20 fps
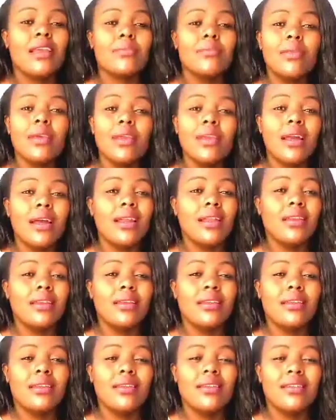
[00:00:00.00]
being
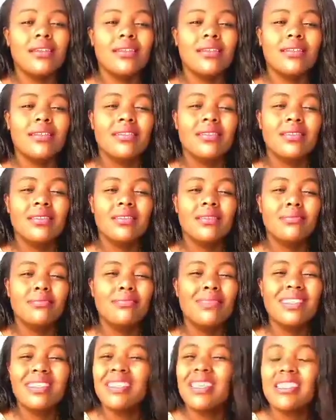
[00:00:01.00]
a
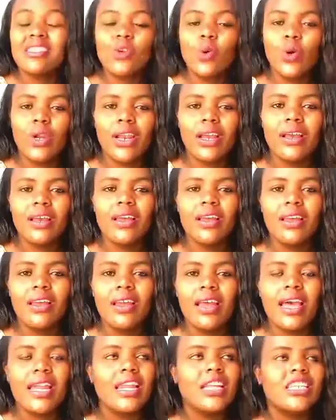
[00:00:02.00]
business owner,
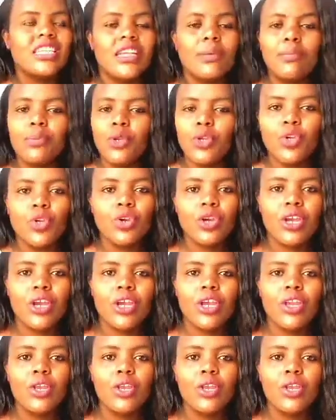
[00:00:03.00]
an entrepreneur.